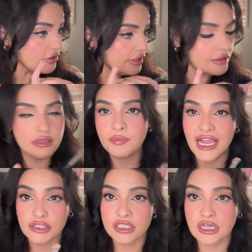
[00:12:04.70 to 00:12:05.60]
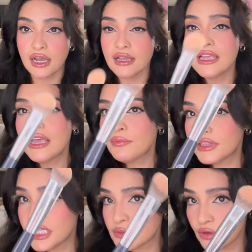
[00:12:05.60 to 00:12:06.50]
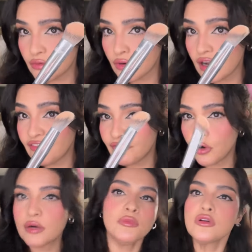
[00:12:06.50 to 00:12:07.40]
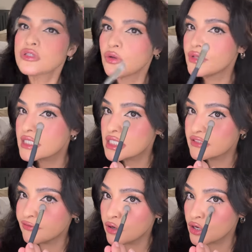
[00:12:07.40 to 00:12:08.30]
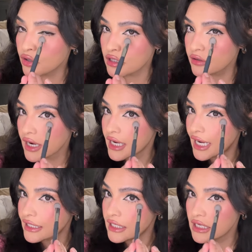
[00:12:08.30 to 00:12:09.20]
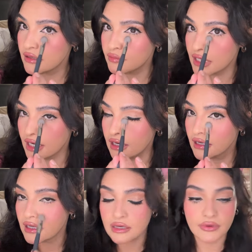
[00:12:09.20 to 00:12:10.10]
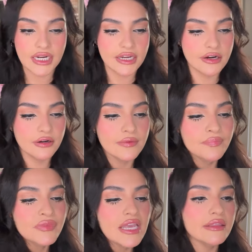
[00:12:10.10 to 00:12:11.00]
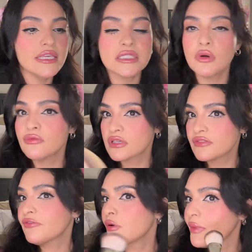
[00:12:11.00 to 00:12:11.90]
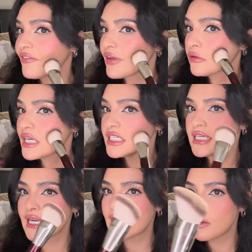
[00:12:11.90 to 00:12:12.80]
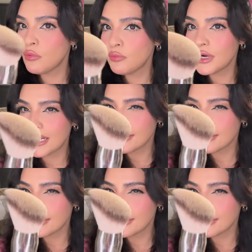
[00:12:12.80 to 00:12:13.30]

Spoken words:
than the Patrick Ta, but these were affordable. So this is for your under eye, aquí, mira, right here. This one was for my foundation. And what I